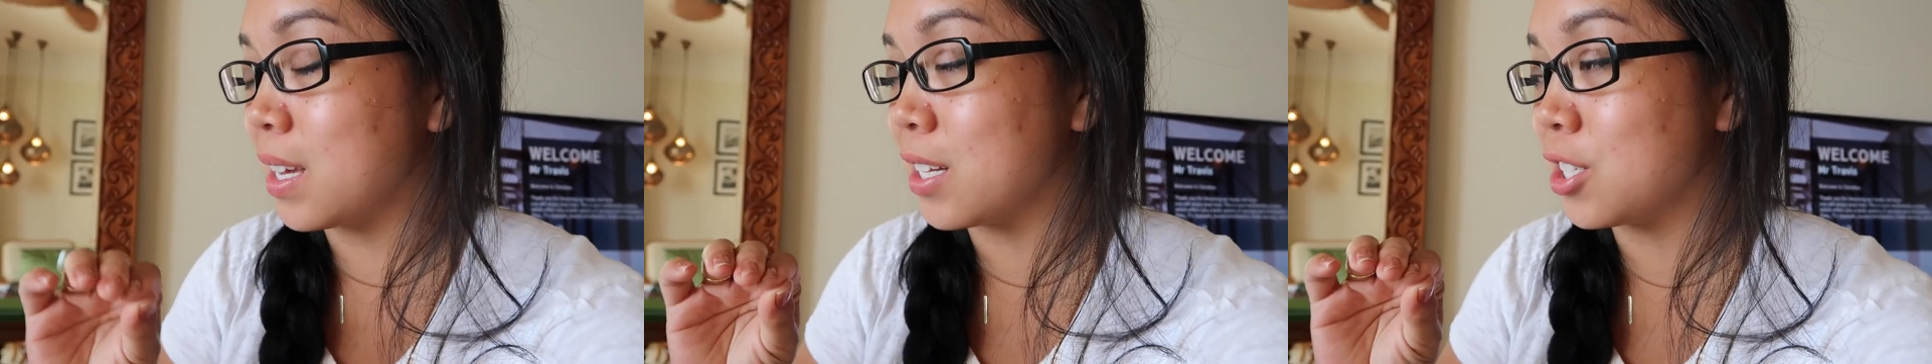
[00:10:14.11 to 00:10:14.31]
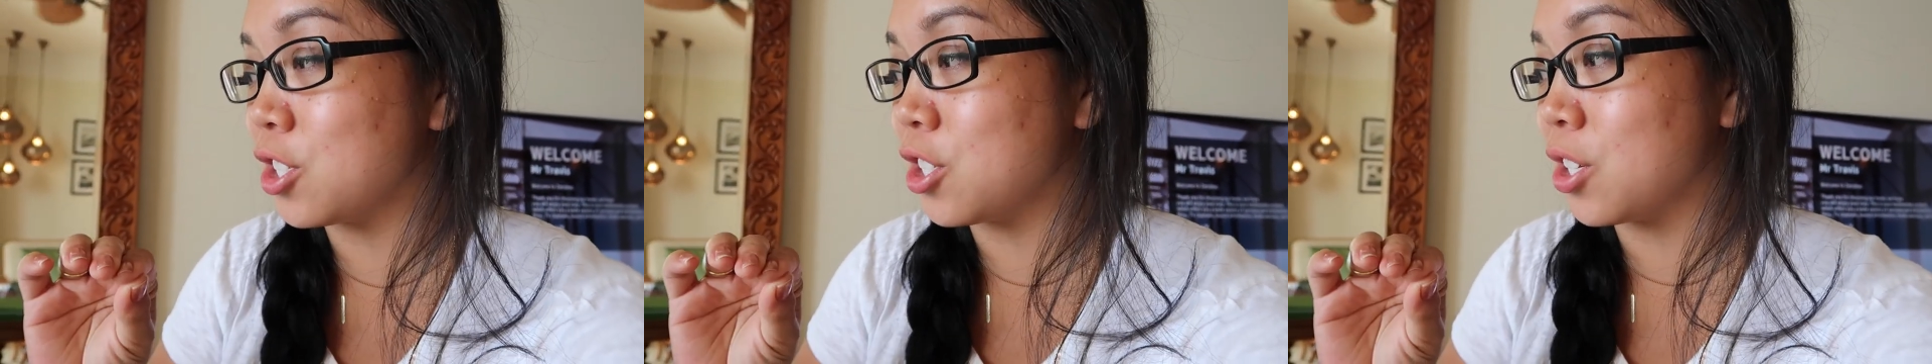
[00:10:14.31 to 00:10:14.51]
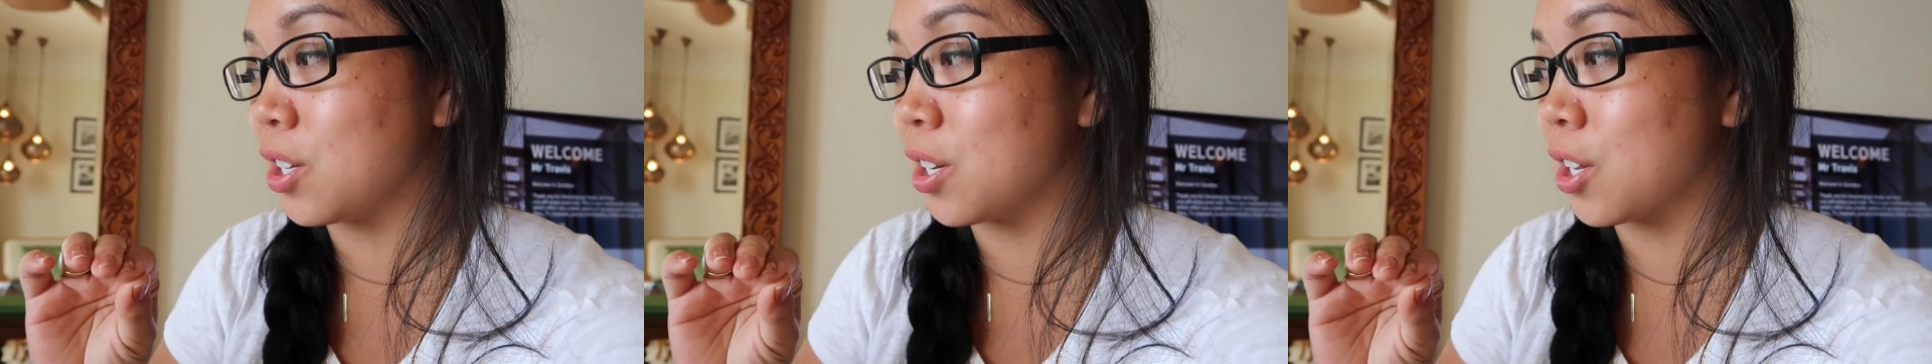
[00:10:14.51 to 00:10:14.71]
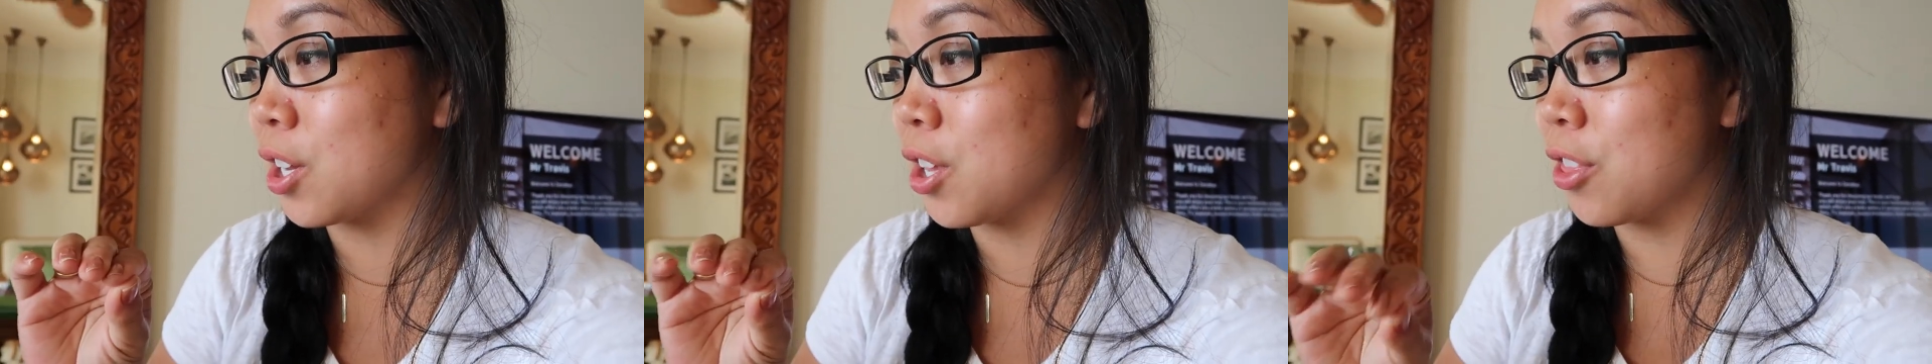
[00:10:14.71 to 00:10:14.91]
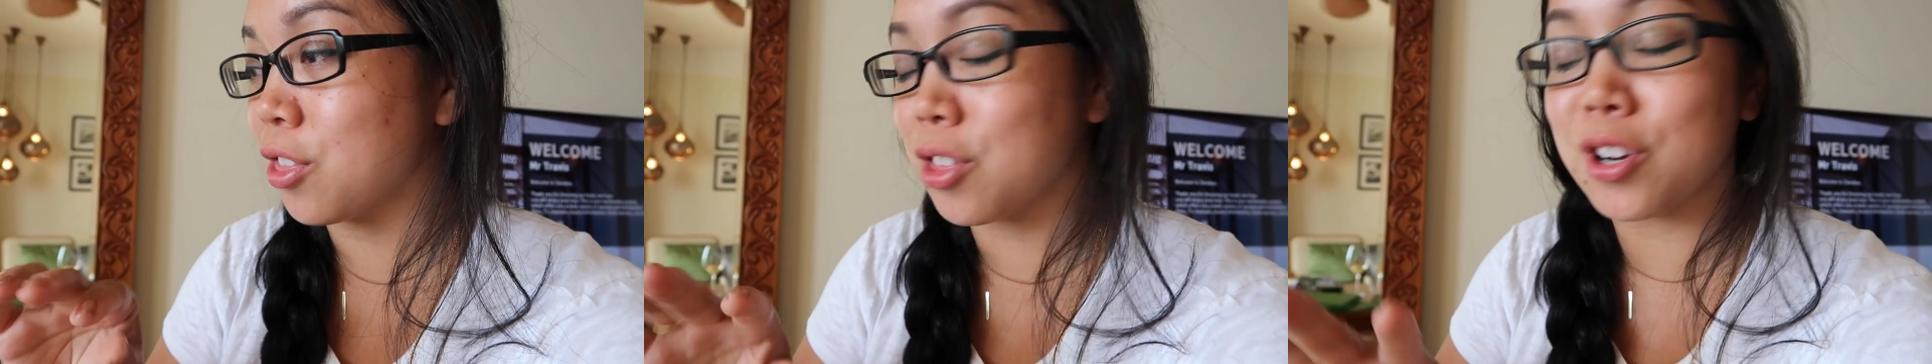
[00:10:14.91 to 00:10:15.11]
it took
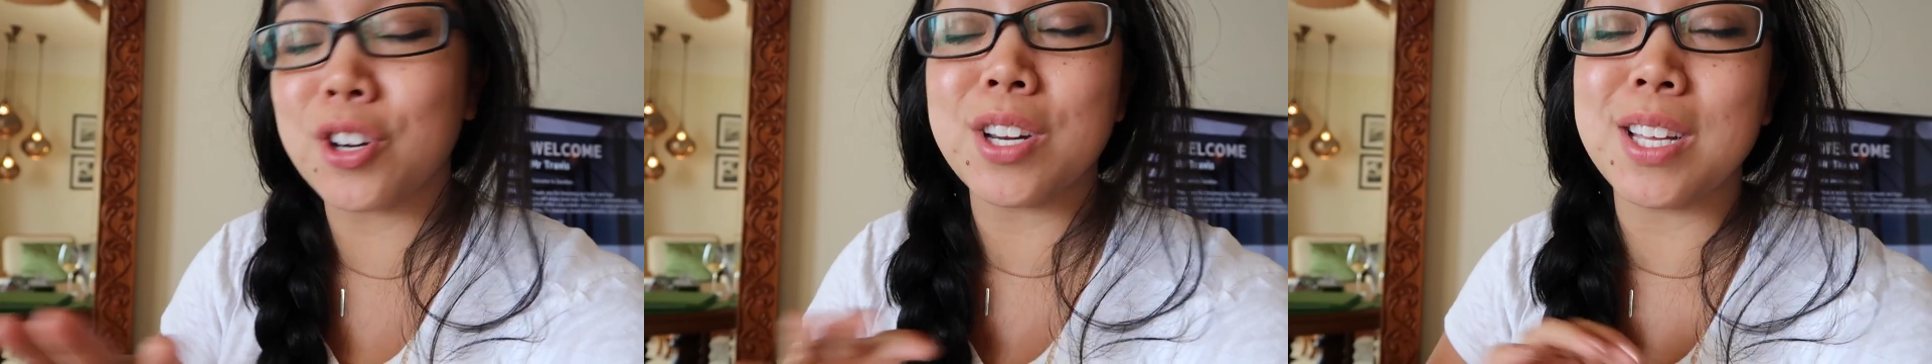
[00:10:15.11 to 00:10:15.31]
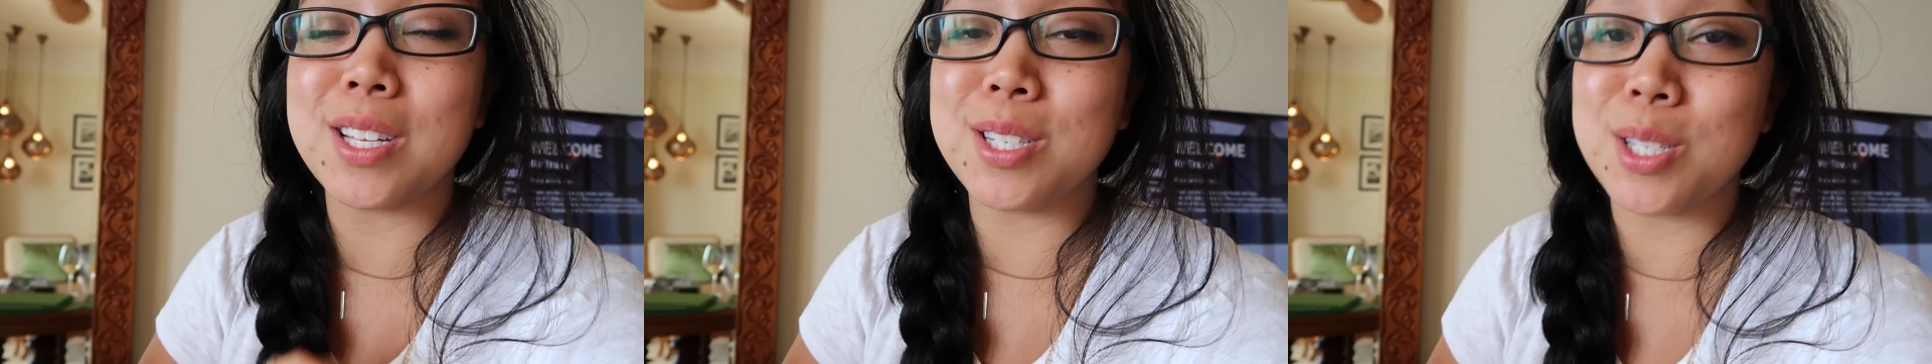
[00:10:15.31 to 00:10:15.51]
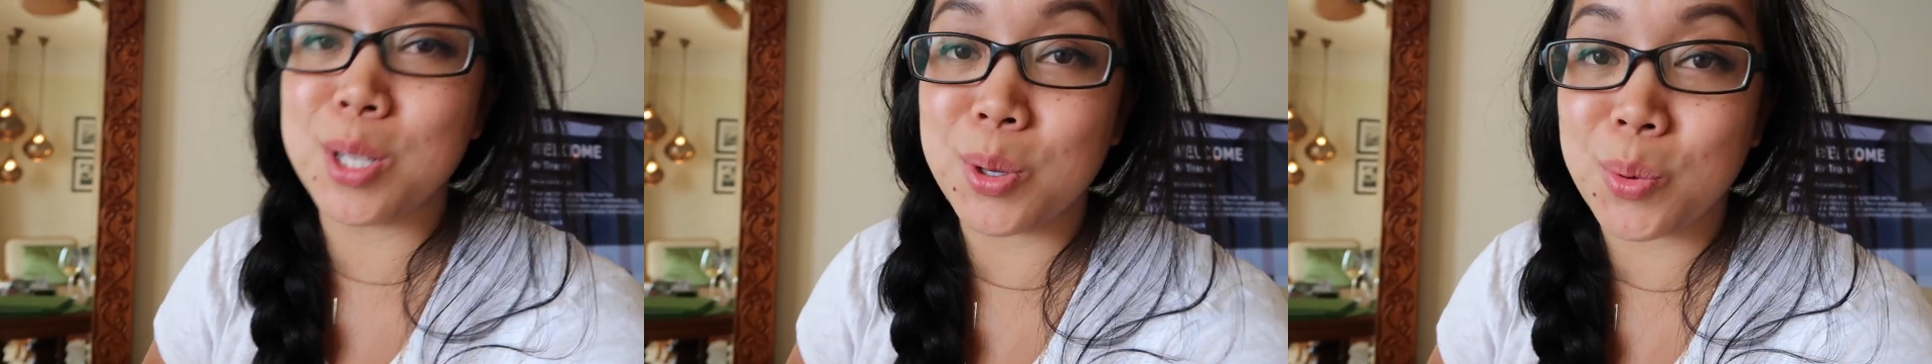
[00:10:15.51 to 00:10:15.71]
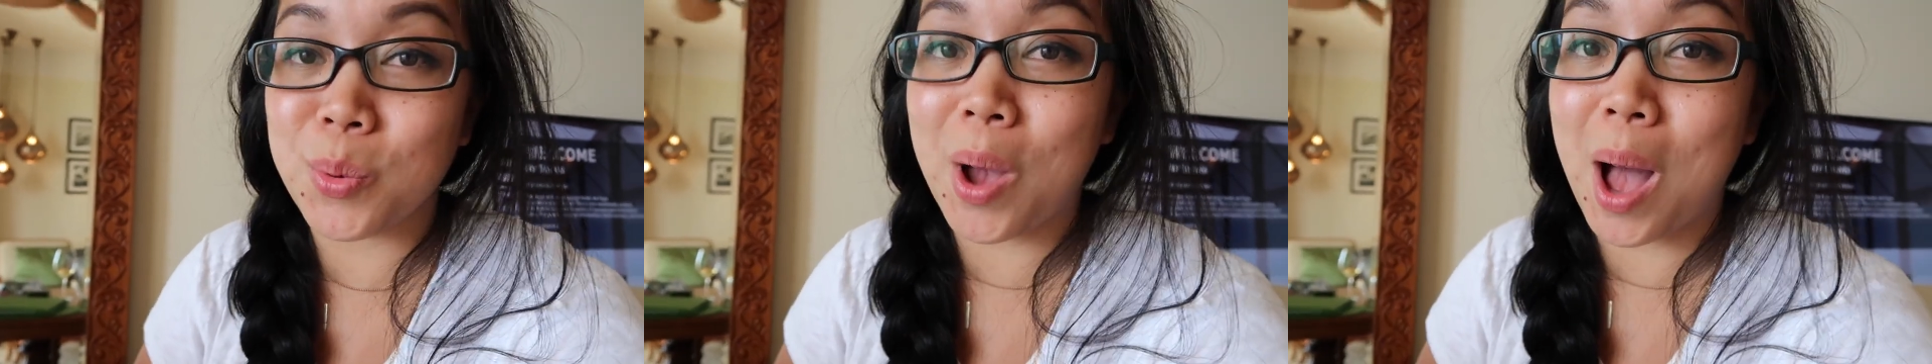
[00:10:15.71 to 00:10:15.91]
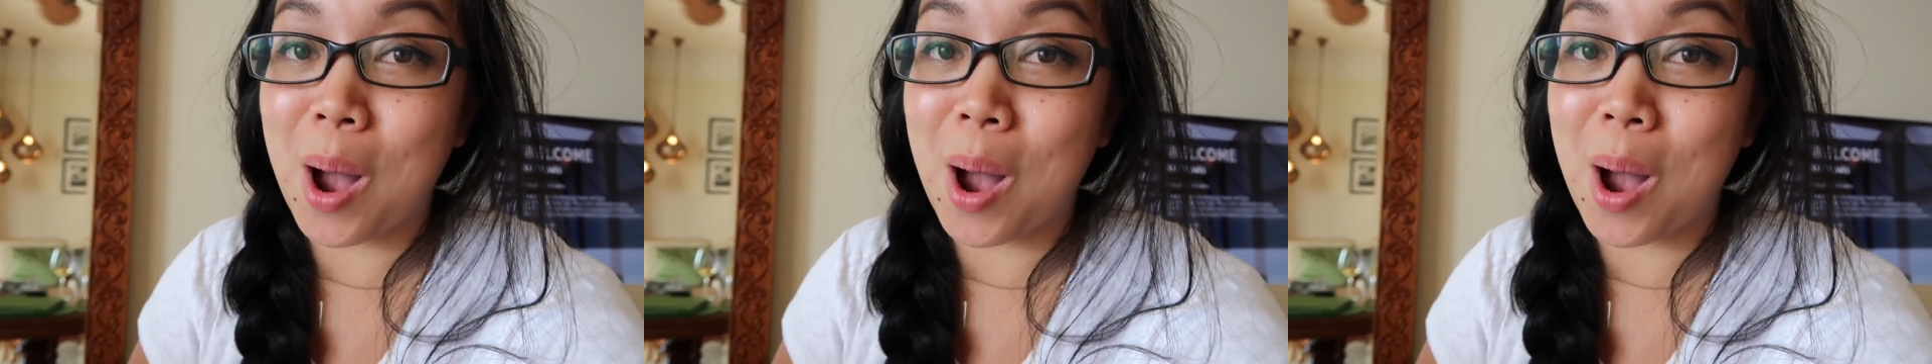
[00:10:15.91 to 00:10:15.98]
32